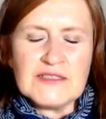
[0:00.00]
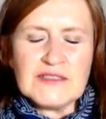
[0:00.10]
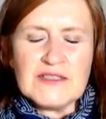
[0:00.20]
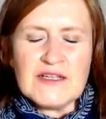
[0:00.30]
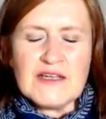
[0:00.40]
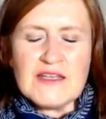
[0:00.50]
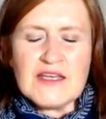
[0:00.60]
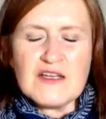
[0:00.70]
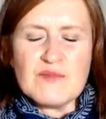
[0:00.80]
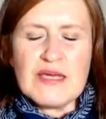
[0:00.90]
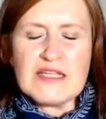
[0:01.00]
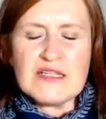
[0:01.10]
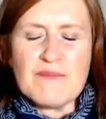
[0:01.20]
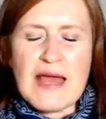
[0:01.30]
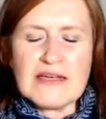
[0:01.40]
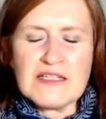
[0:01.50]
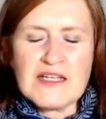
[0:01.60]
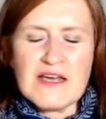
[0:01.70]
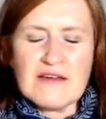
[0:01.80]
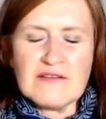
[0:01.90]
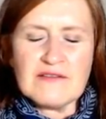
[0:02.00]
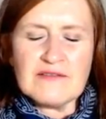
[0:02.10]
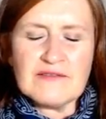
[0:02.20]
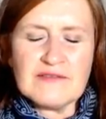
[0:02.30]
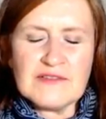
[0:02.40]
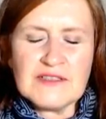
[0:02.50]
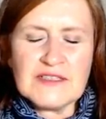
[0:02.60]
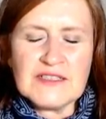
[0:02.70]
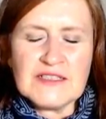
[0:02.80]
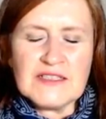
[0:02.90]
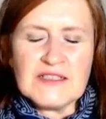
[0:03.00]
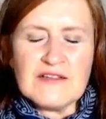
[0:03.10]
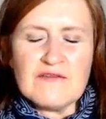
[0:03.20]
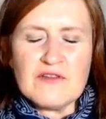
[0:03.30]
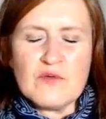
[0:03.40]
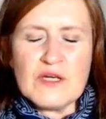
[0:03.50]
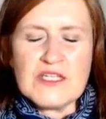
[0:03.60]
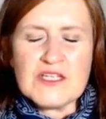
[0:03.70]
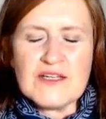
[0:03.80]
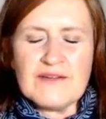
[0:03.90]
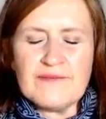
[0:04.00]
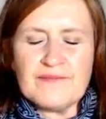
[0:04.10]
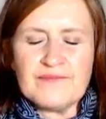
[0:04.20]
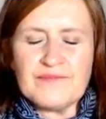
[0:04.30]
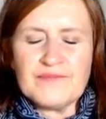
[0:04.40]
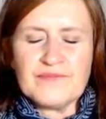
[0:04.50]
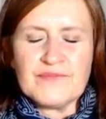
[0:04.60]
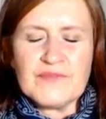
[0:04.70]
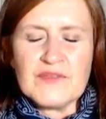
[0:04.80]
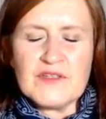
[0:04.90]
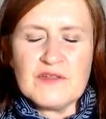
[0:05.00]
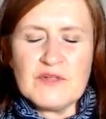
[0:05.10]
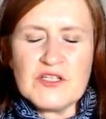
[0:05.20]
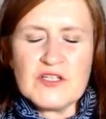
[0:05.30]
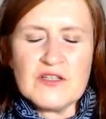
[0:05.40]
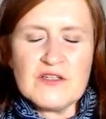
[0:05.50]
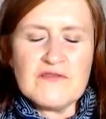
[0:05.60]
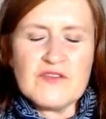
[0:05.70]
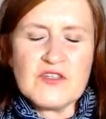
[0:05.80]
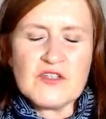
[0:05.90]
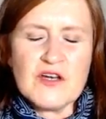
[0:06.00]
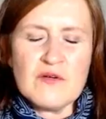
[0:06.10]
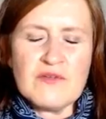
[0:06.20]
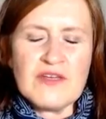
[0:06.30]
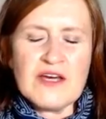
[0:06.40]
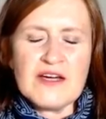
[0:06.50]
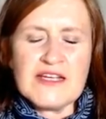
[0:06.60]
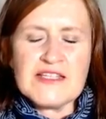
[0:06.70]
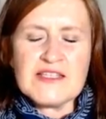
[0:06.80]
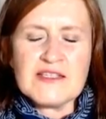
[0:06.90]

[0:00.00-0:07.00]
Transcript: and things begin to batten down for the winter, and the return of the snow and the ice,